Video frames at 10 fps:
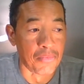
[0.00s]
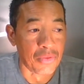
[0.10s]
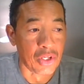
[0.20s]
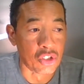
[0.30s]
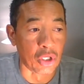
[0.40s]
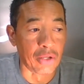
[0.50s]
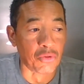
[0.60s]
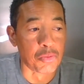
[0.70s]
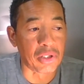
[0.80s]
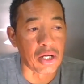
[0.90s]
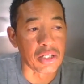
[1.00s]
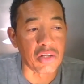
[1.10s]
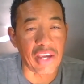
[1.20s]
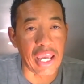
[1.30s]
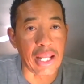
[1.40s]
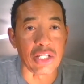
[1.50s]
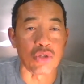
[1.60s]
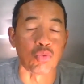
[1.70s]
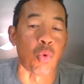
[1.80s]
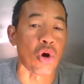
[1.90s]
so it was because of
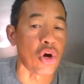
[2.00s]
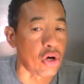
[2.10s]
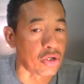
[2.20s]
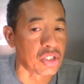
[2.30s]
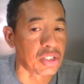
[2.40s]
Andy's words